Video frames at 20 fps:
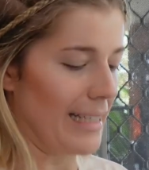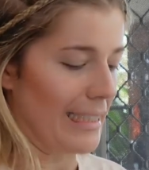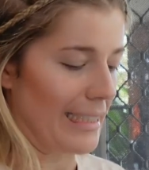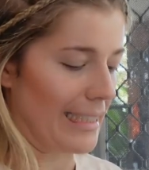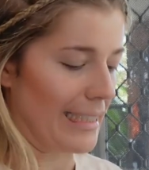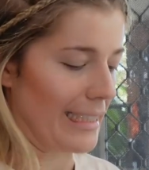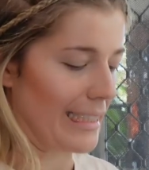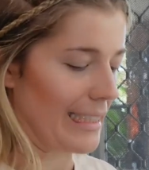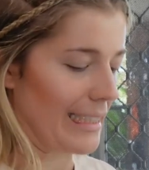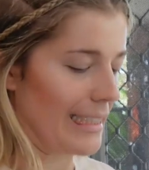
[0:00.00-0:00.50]

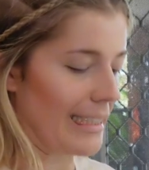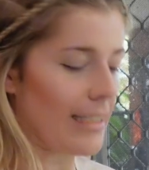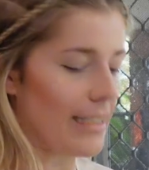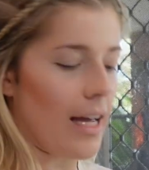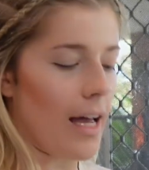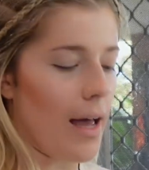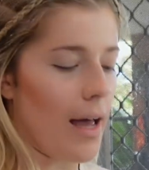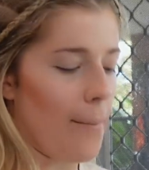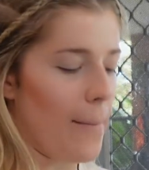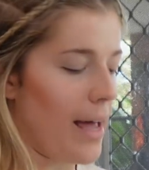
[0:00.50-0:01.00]
Ugh,
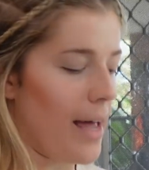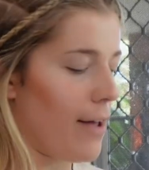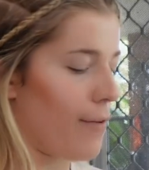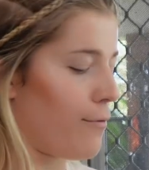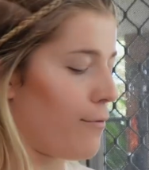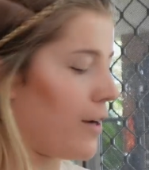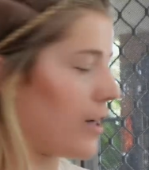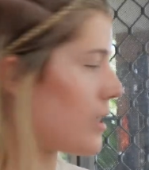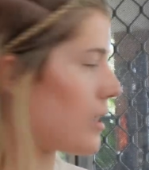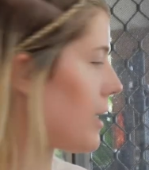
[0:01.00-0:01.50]
I may have
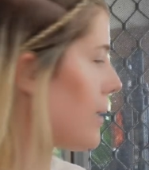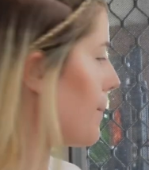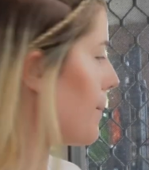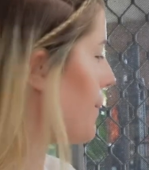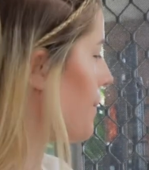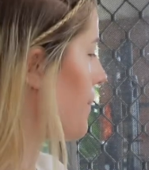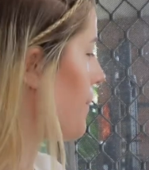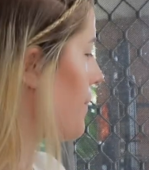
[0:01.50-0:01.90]
fucked up.